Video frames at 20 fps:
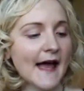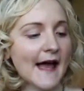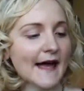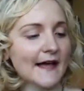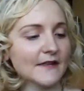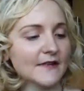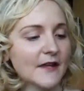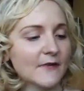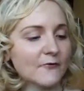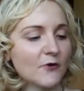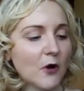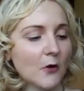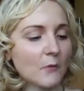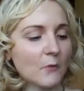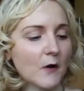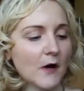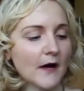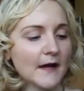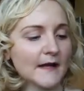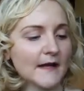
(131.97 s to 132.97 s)
And they've
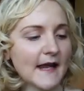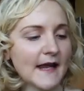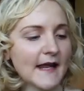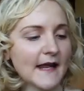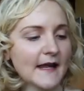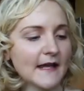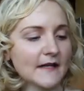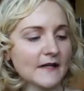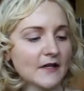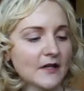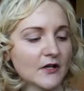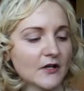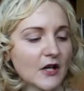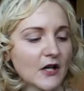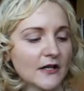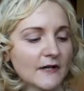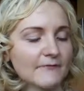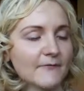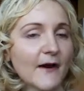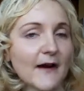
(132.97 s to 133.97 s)
got one in
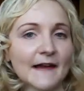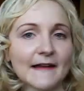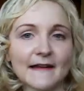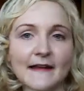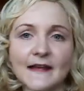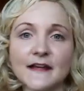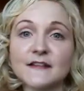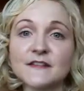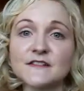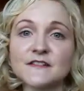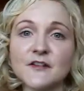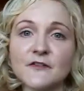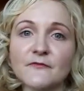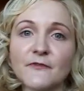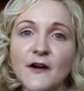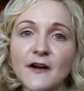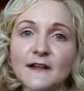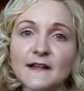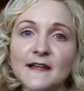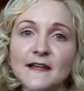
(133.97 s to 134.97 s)
colour violet. So
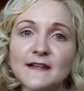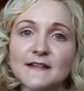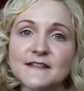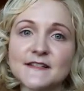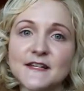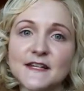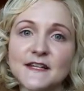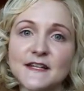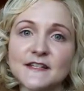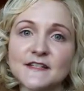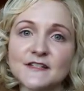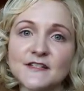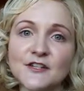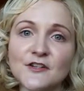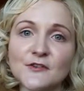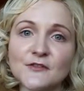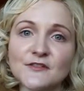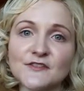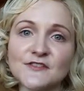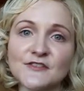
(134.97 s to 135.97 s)
violet is
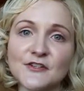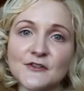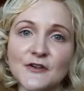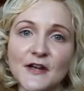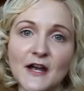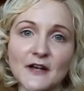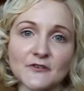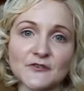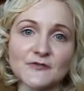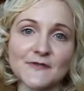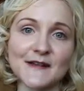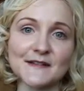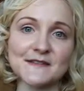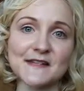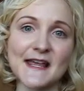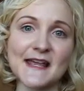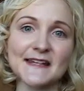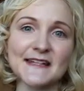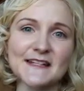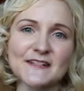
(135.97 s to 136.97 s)
used to
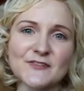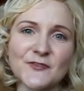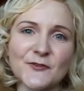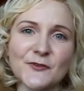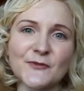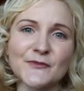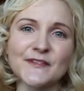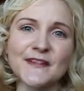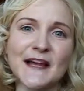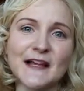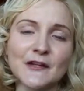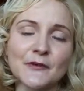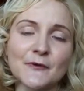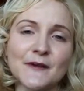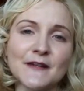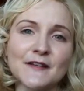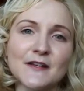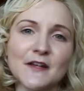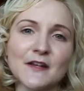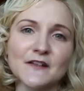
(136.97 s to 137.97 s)
counteract any sort of
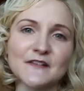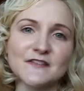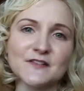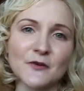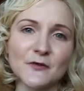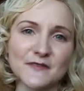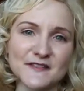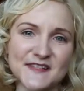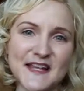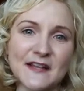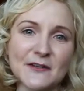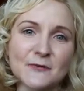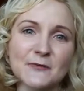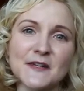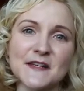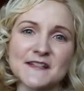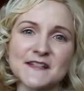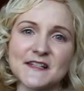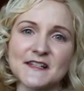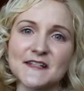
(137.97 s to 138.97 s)
yellowiness or
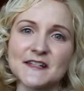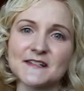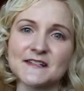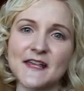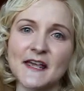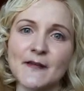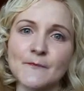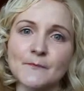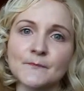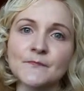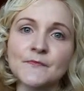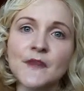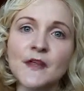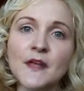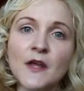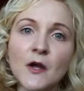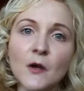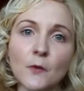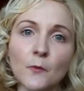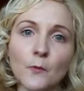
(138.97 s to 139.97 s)
sallowness in the skin,
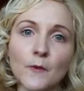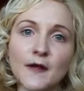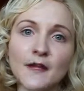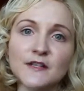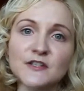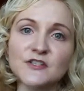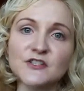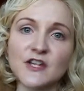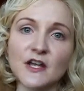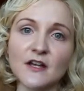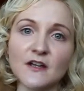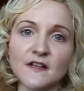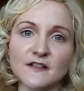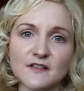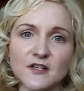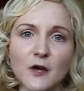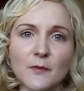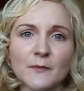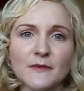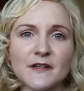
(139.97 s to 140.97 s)
which
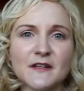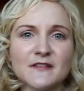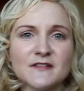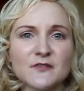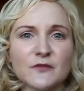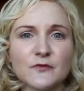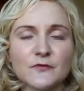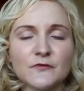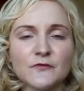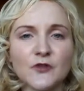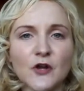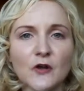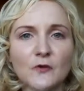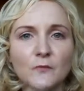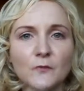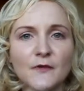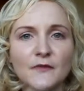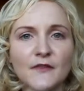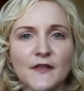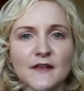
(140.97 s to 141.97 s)
is commonly sort of
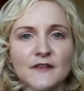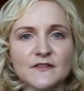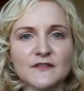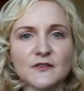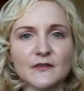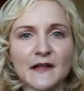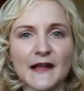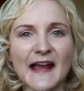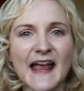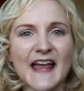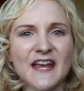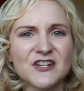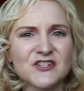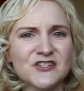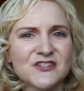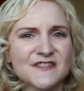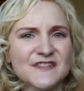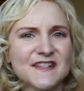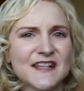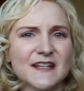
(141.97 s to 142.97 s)
known within sort of like
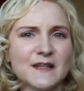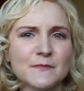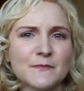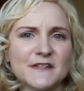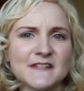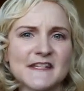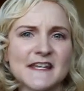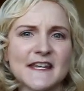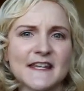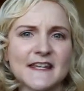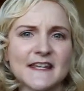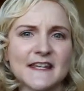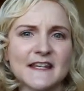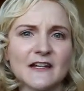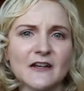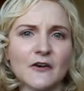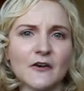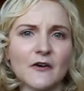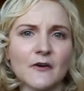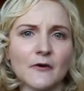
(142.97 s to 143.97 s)
Asian skin in
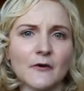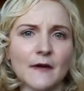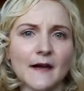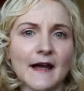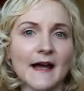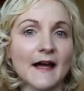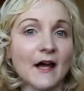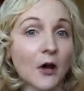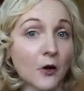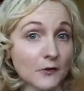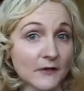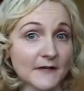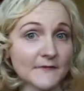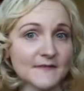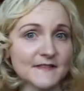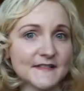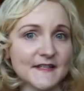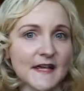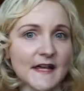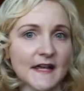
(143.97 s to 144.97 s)
particular, or olive
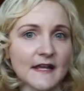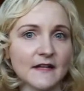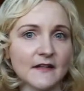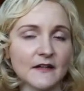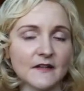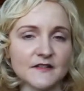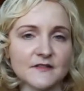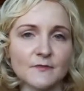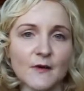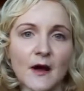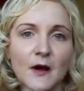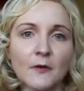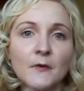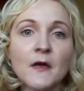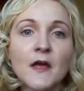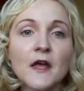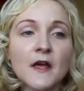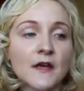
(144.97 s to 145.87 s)
skin as well.